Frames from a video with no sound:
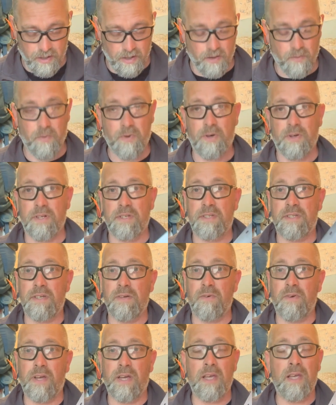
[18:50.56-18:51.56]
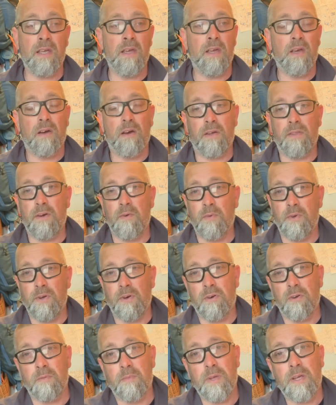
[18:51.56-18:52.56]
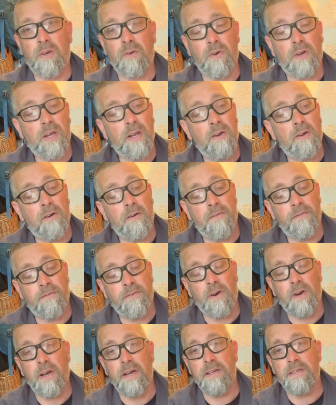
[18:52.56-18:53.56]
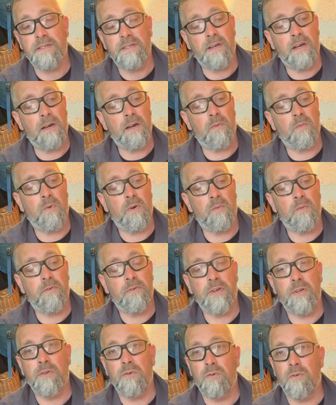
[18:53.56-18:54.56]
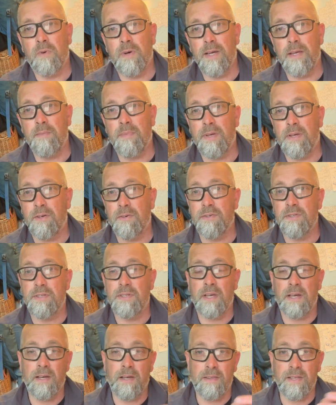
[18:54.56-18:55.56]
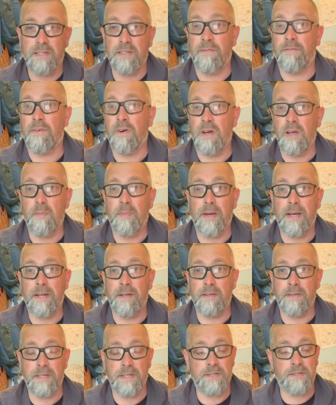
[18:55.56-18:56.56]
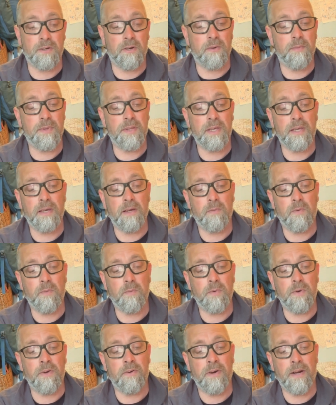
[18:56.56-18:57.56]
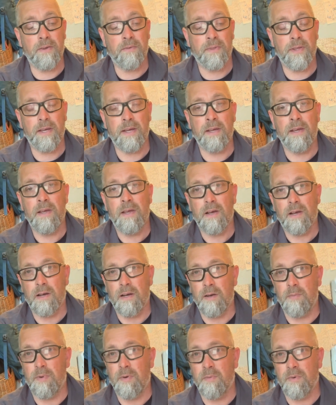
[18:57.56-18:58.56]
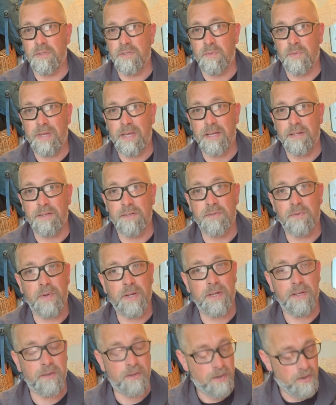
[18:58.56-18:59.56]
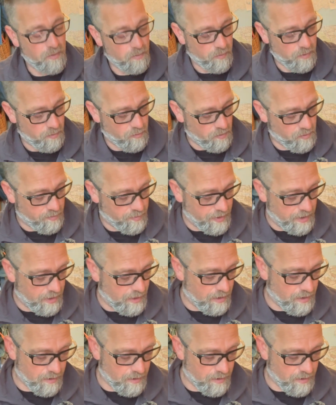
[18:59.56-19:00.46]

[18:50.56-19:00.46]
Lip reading: We've got a Silky, although we're not going to be cooking off fires while we're in Norway, because there's a fire ban this time of the year when we're out there, but once we get to Sweden we will be